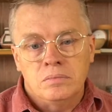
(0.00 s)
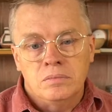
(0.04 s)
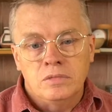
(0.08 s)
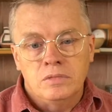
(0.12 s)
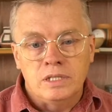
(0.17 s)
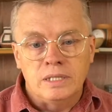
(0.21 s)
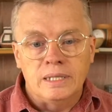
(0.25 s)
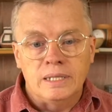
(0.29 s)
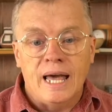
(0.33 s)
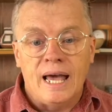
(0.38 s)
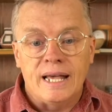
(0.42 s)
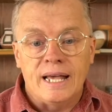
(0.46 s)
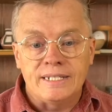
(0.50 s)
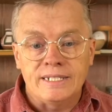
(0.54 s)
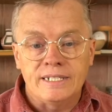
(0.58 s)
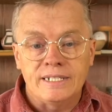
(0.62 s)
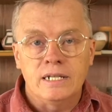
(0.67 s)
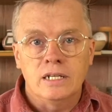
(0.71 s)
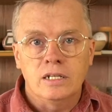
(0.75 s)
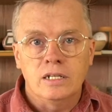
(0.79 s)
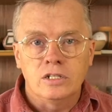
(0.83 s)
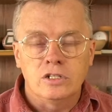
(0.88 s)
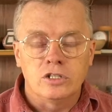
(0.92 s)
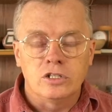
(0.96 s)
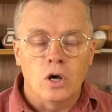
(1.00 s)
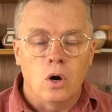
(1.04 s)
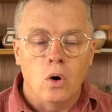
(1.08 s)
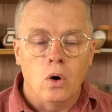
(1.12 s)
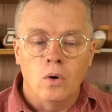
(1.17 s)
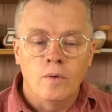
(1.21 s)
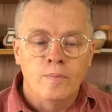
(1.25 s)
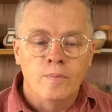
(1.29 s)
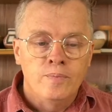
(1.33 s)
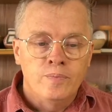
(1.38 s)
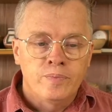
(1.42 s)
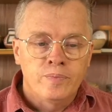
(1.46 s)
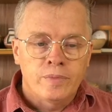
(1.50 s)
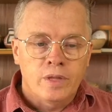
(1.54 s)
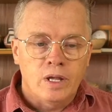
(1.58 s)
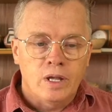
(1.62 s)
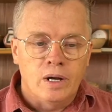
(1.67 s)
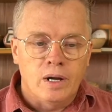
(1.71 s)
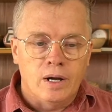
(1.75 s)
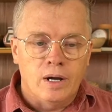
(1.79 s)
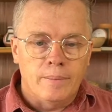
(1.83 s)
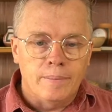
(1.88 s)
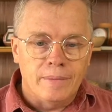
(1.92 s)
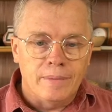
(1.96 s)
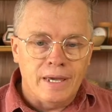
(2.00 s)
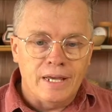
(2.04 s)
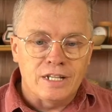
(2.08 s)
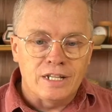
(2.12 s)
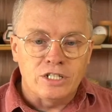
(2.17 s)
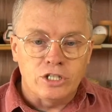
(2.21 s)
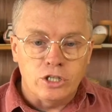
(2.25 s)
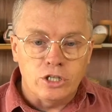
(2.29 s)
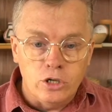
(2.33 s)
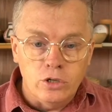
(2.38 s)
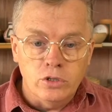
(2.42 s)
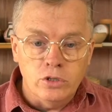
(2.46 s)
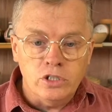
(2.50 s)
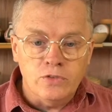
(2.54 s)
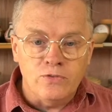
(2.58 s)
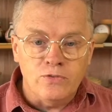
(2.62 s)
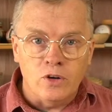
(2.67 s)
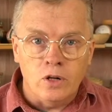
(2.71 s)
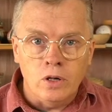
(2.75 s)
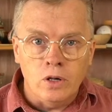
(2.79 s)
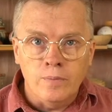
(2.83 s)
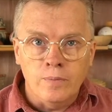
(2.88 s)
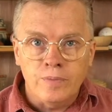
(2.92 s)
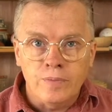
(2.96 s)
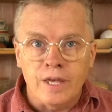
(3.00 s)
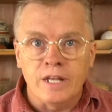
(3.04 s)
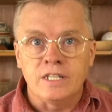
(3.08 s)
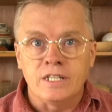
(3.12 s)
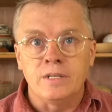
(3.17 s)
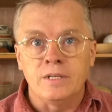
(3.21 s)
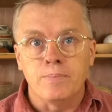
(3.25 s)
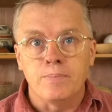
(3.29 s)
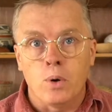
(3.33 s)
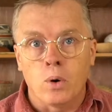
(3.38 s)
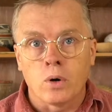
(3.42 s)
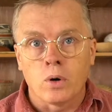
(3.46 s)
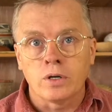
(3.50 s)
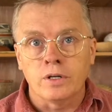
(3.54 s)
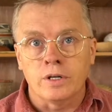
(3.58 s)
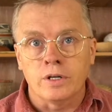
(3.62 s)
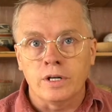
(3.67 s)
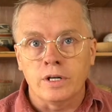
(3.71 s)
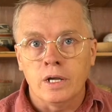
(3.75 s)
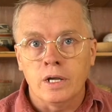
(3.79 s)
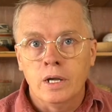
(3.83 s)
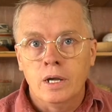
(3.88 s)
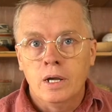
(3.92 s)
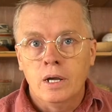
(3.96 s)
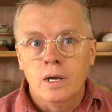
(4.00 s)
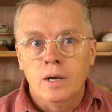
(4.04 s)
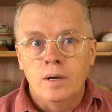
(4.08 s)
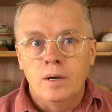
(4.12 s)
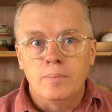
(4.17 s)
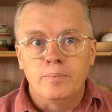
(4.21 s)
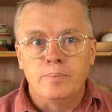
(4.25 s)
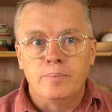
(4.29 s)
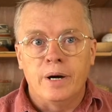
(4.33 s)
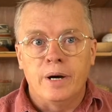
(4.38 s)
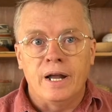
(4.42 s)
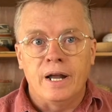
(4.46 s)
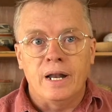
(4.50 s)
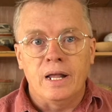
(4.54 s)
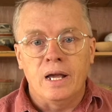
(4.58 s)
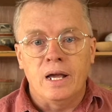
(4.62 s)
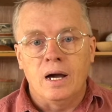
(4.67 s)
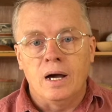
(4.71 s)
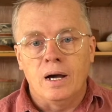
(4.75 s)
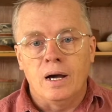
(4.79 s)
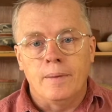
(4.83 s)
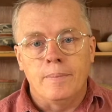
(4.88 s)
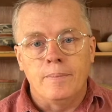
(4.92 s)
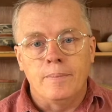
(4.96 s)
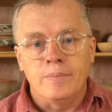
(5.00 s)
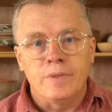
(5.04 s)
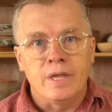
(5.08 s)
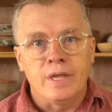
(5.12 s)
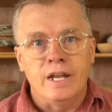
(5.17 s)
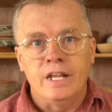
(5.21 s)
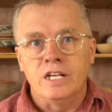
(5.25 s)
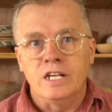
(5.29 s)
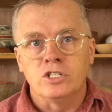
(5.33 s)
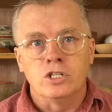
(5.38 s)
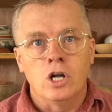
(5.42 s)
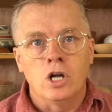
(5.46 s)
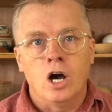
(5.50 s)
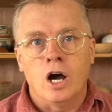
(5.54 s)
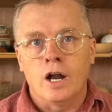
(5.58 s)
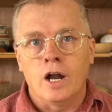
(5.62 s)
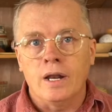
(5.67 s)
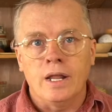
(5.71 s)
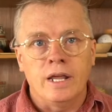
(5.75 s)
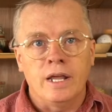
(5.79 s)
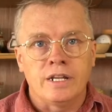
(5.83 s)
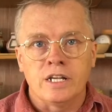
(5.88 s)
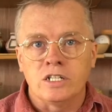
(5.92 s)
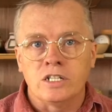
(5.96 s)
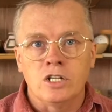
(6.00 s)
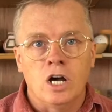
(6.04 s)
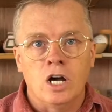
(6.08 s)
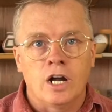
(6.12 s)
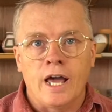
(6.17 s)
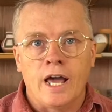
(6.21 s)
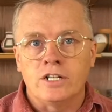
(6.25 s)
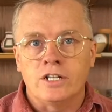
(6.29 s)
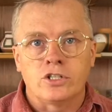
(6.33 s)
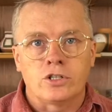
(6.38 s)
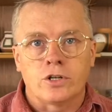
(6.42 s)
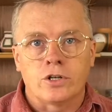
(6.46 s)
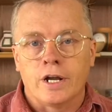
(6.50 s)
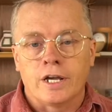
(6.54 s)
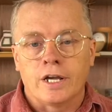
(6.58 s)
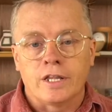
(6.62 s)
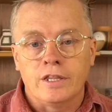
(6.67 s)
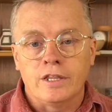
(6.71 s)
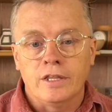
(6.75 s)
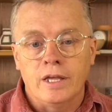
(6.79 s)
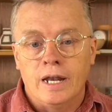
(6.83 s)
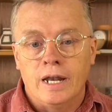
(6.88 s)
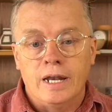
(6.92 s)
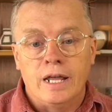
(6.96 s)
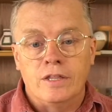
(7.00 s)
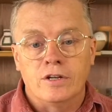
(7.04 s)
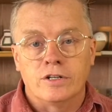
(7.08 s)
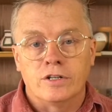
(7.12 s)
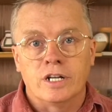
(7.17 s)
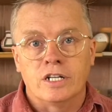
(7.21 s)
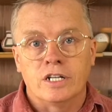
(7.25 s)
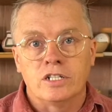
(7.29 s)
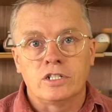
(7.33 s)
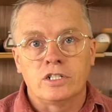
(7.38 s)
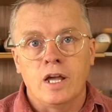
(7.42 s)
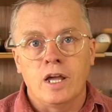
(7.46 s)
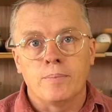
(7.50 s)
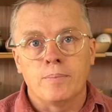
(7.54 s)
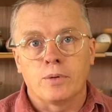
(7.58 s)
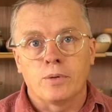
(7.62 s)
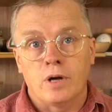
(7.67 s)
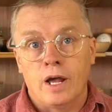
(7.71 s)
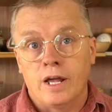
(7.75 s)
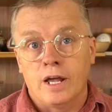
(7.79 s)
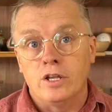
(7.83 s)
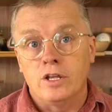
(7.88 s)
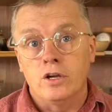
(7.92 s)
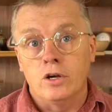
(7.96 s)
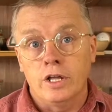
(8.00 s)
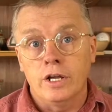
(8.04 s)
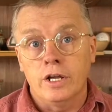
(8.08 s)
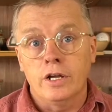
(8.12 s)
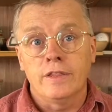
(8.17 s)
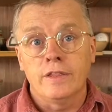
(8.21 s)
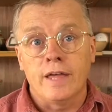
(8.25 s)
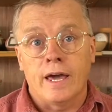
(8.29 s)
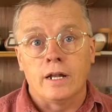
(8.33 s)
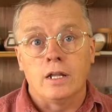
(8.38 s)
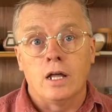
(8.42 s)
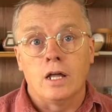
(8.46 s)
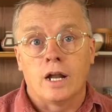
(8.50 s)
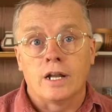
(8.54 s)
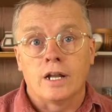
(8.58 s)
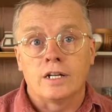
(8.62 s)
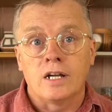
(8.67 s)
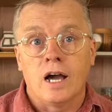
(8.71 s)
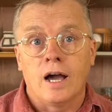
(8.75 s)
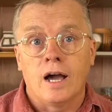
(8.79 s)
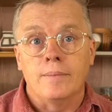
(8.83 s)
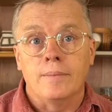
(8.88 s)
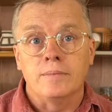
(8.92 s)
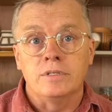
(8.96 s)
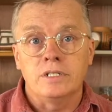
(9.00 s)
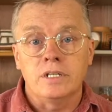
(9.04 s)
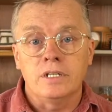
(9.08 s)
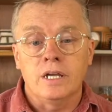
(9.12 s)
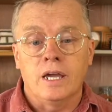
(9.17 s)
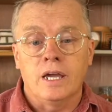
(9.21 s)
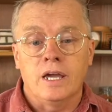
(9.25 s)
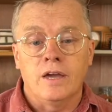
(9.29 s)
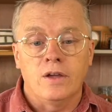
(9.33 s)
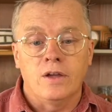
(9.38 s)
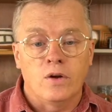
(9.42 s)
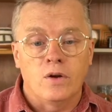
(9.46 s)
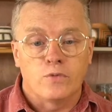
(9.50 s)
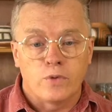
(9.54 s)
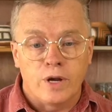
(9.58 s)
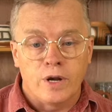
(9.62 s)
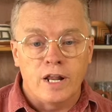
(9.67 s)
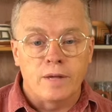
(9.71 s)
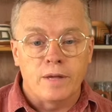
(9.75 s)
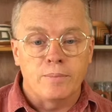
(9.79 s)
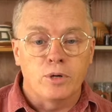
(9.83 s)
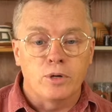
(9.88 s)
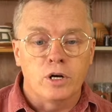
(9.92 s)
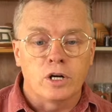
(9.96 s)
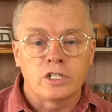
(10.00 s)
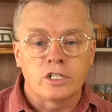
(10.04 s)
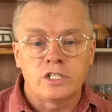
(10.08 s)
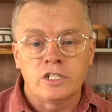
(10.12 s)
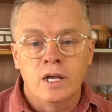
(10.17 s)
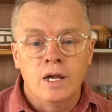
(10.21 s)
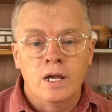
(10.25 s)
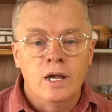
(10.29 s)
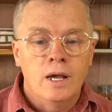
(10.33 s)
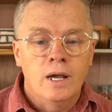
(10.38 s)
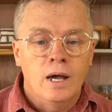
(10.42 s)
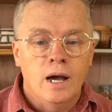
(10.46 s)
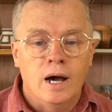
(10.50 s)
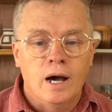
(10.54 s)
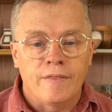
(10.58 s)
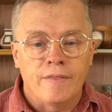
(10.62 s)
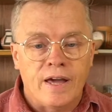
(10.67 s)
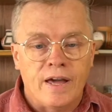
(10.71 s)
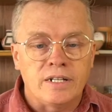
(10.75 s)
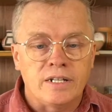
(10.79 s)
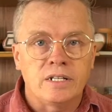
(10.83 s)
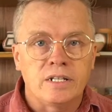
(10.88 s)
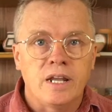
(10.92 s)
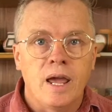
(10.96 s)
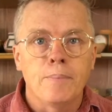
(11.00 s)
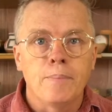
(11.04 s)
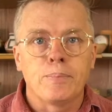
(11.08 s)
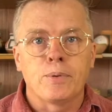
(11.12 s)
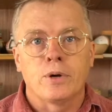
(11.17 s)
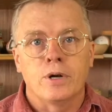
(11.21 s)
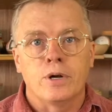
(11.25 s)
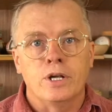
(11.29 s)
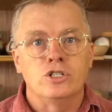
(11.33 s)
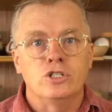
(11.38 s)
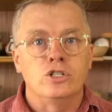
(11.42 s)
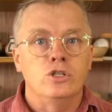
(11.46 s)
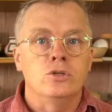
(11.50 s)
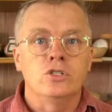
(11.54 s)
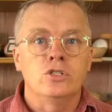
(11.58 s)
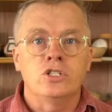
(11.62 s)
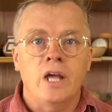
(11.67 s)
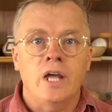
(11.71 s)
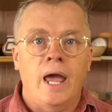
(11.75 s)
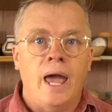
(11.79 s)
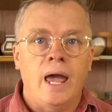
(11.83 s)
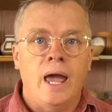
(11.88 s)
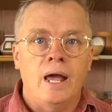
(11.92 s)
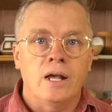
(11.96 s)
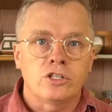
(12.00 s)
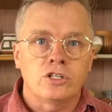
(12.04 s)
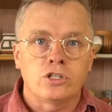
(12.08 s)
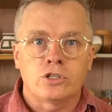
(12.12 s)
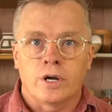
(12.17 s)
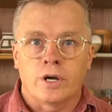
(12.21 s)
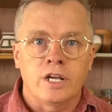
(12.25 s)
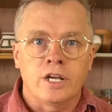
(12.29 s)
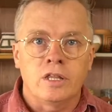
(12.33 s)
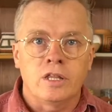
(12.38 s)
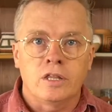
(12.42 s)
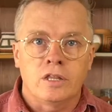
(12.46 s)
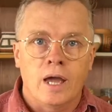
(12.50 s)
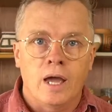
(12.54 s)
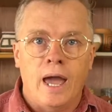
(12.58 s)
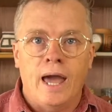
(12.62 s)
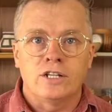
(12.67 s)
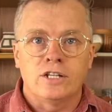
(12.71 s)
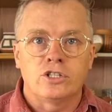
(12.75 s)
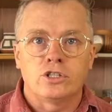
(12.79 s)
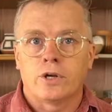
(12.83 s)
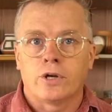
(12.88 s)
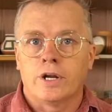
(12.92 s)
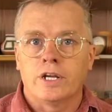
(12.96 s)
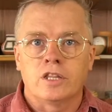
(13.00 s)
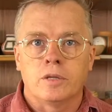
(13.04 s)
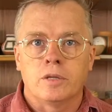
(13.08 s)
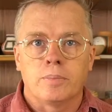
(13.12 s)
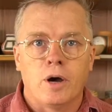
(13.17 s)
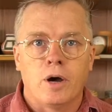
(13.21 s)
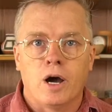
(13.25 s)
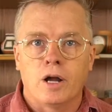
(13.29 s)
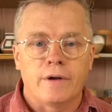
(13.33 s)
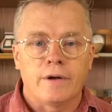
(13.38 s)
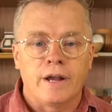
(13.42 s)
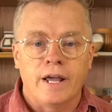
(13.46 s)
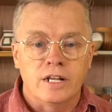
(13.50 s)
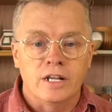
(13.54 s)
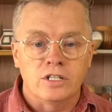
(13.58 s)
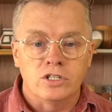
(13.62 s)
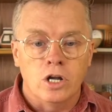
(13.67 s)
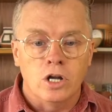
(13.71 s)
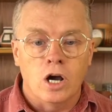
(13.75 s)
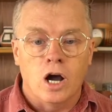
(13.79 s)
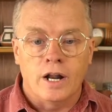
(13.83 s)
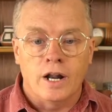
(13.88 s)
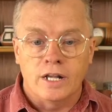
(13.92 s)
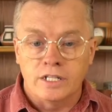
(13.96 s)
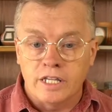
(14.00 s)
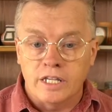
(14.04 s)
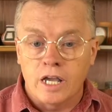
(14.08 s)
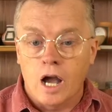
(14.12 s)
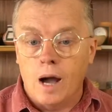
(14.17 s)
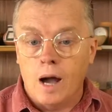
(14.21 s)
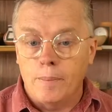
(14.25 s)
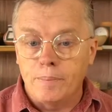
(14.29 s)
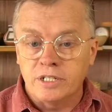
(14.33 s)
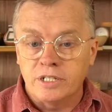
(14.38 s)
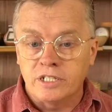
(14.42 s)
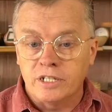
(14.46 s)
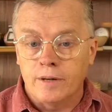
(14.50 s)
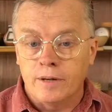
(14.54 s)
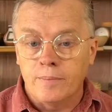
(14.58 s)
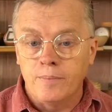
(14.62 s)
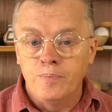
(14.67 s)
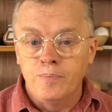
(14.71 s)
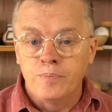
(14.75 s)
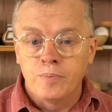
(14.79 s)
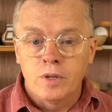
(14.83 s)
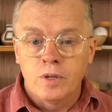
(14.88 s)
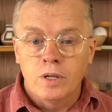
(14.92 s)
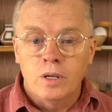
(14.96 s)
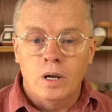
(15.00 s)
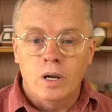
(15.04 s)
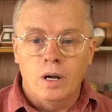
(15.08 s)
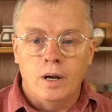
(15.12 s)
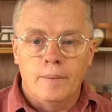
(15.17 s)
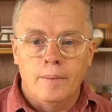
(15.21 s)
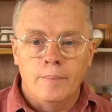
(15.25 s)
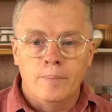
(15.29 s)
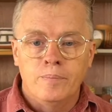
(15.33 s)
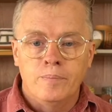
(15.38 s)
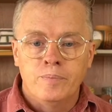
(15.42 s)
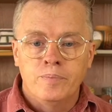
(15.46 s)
less. So um, it's useful, it's important, but um, it is not. It does not add strength, and neither does temper. And you'll hear that a lot of times. You know, reading books uh, that temper is used to strength to add strength to pottery. It is not. It's the opposite. Um,